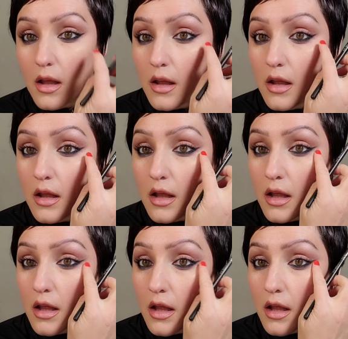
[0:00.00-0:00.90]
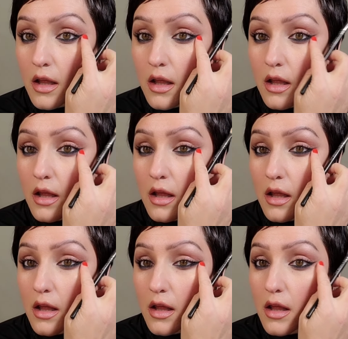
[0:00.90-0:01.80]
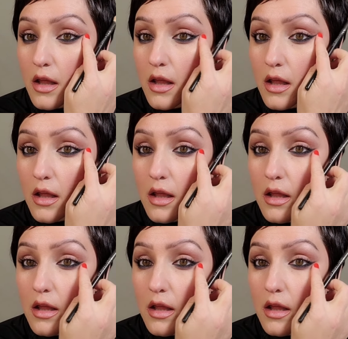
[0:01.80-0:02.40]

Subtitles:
[no speech]